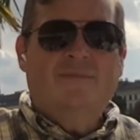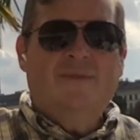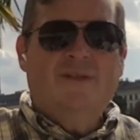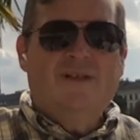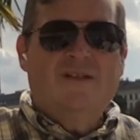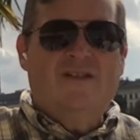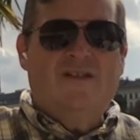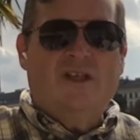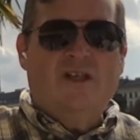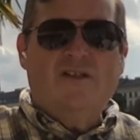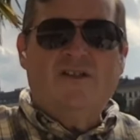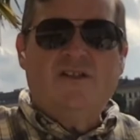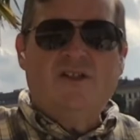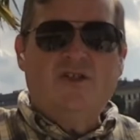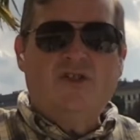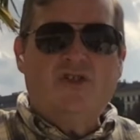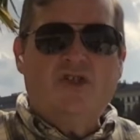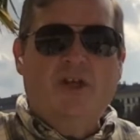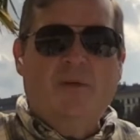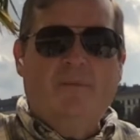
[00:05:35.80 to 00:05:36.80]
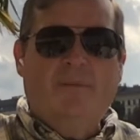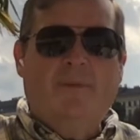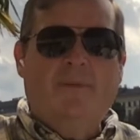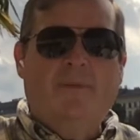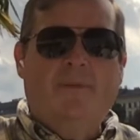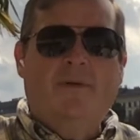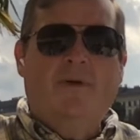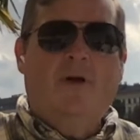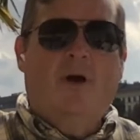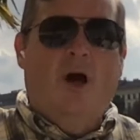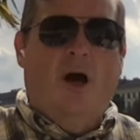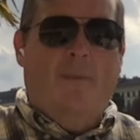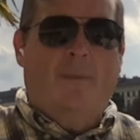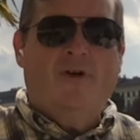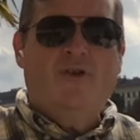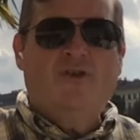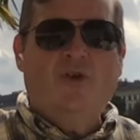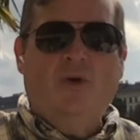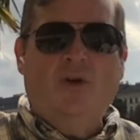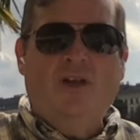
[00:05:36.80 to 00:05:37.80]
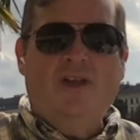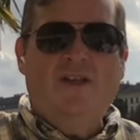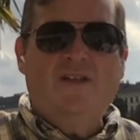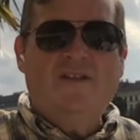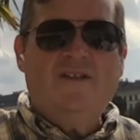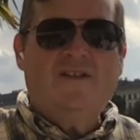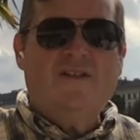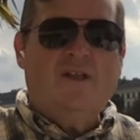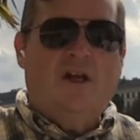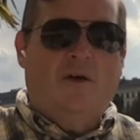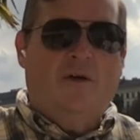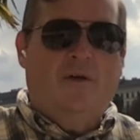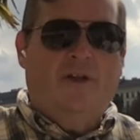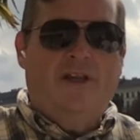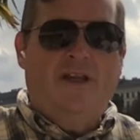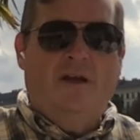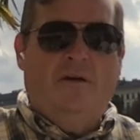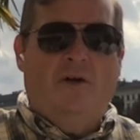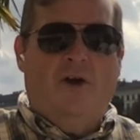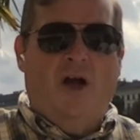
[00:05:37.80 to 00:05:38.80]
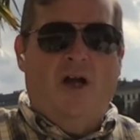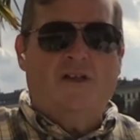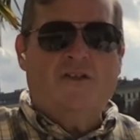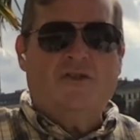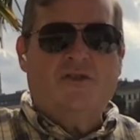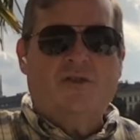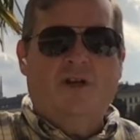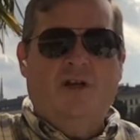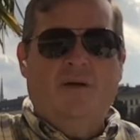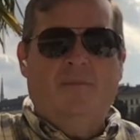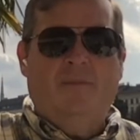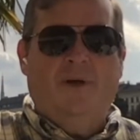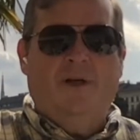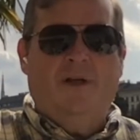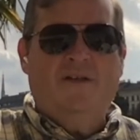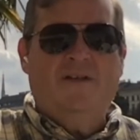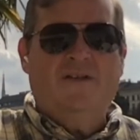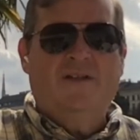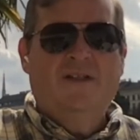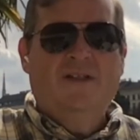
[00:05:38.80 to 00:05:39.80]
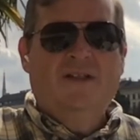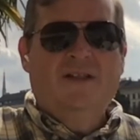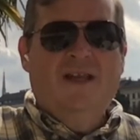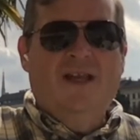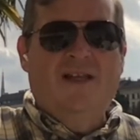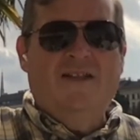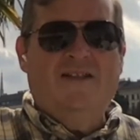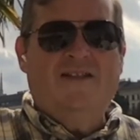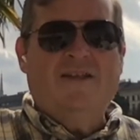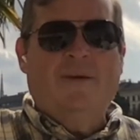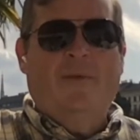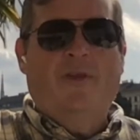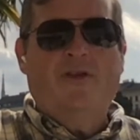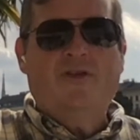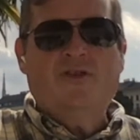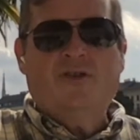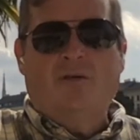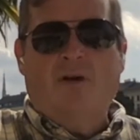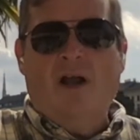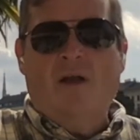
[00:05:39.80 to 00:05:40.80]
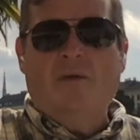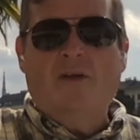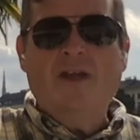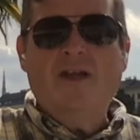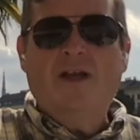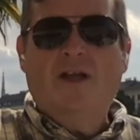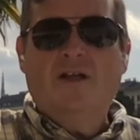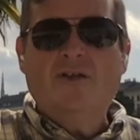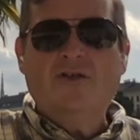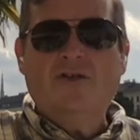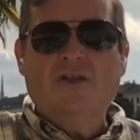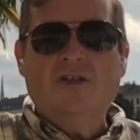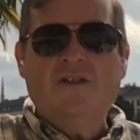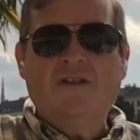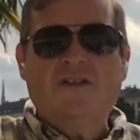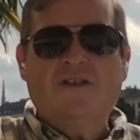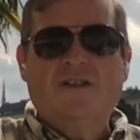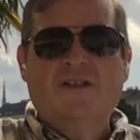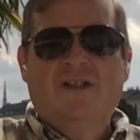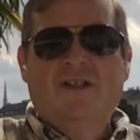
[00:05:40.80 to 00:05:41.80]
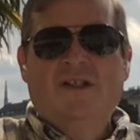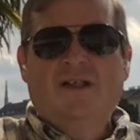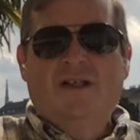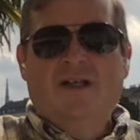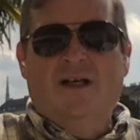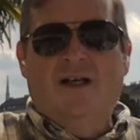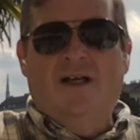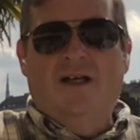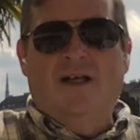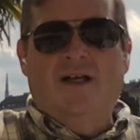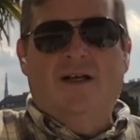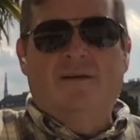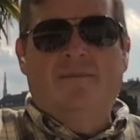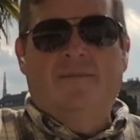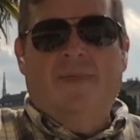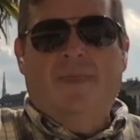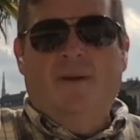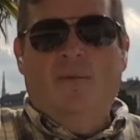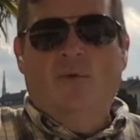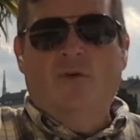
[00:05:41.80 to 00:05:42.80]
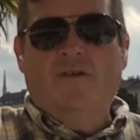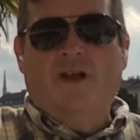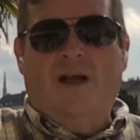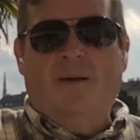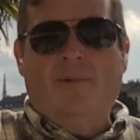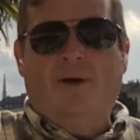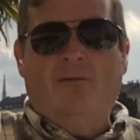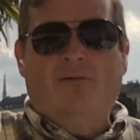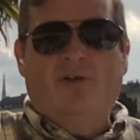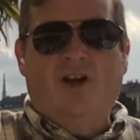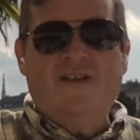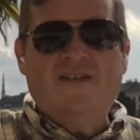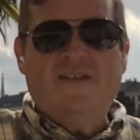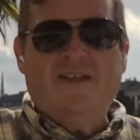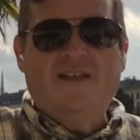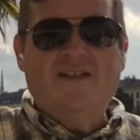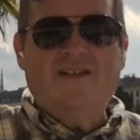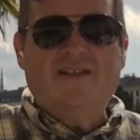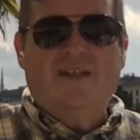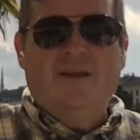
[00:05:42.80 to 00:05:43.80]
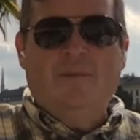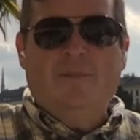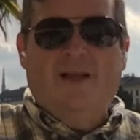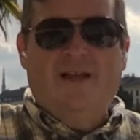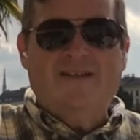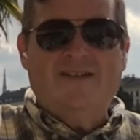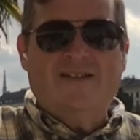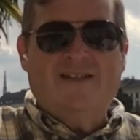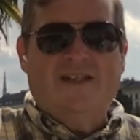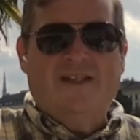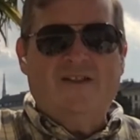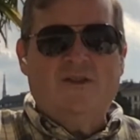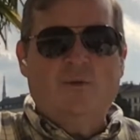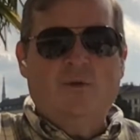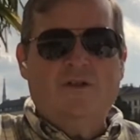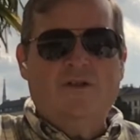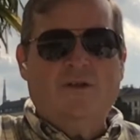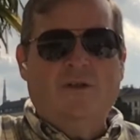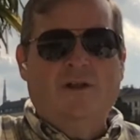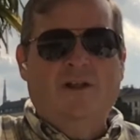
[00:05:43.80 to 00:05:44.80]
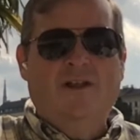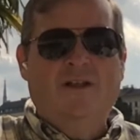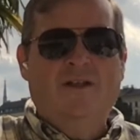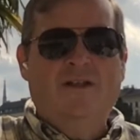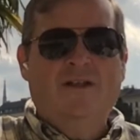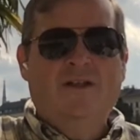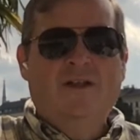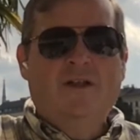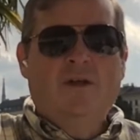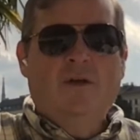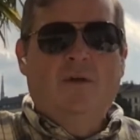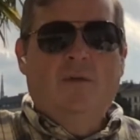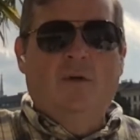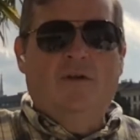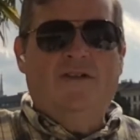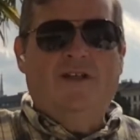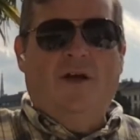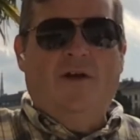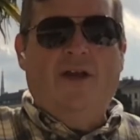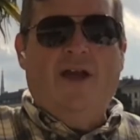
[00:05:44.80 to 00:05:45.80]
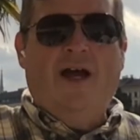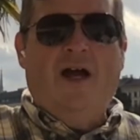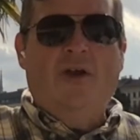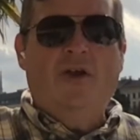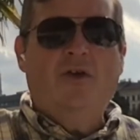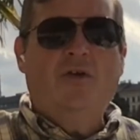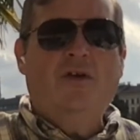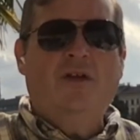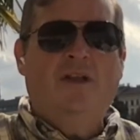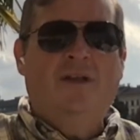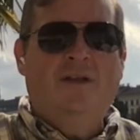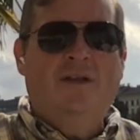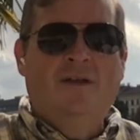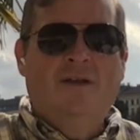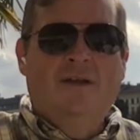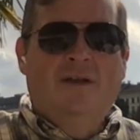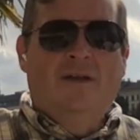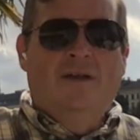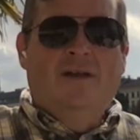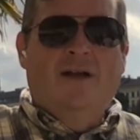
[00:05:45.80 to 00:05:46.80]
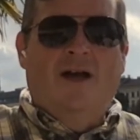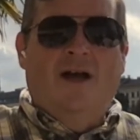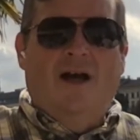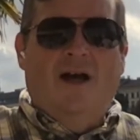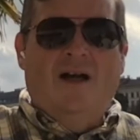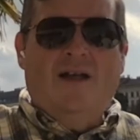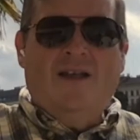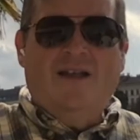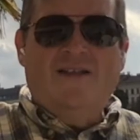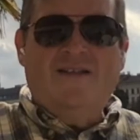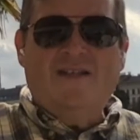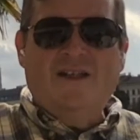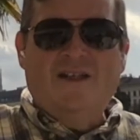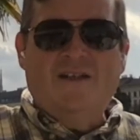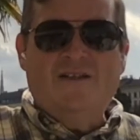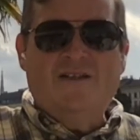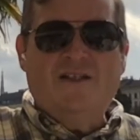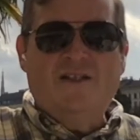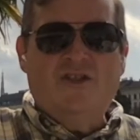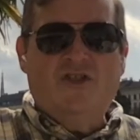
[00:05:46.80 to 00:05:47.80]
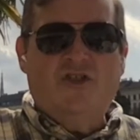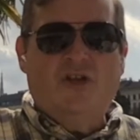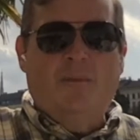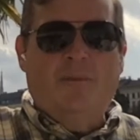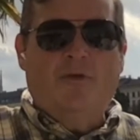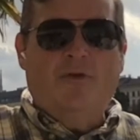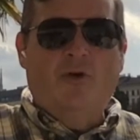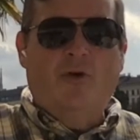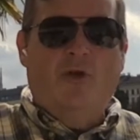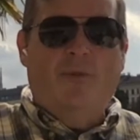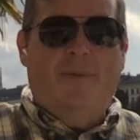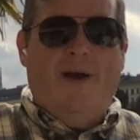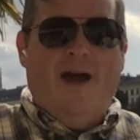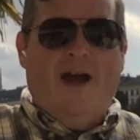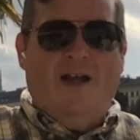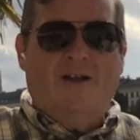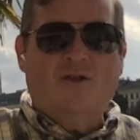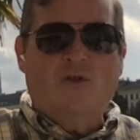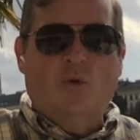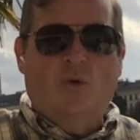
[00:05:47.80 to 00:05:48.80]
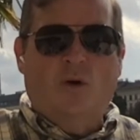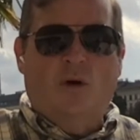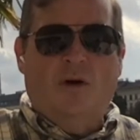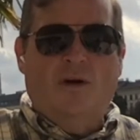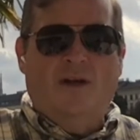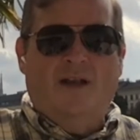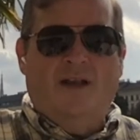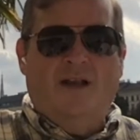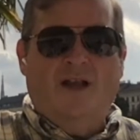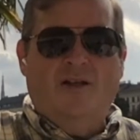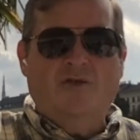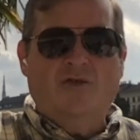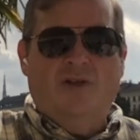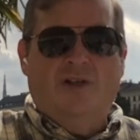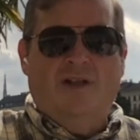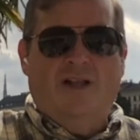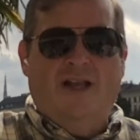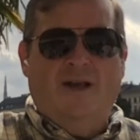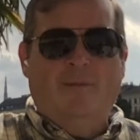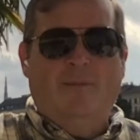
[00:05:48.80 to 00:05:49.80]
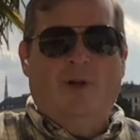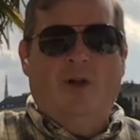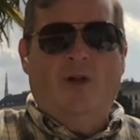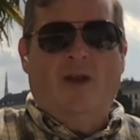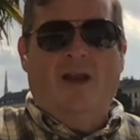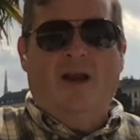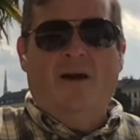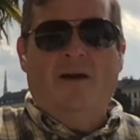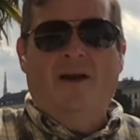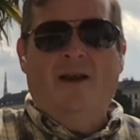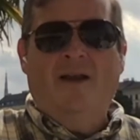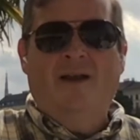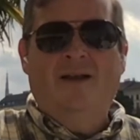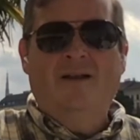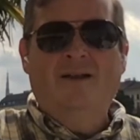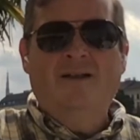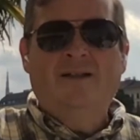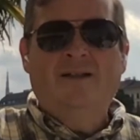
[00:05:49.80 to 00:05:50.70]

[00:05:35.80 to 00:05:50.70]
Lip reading: citizenship opportunities, not only here in Austria, but in some of the surrounding countries. We'll talk about residency in places like Switzerland. We'll tell you how you can get citizenship through the back door in a country like Bulgaria.